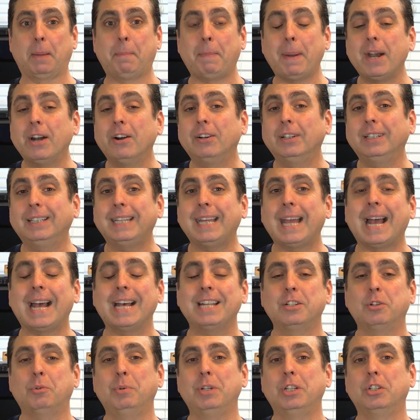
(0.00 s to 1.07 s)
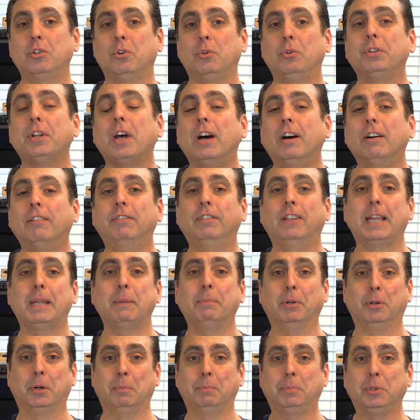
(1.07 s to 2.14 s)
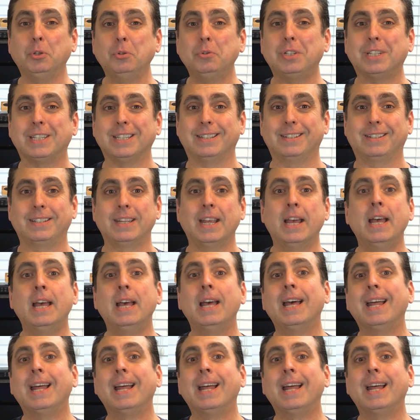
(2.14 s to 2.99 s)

apparently as a result of labor abuses.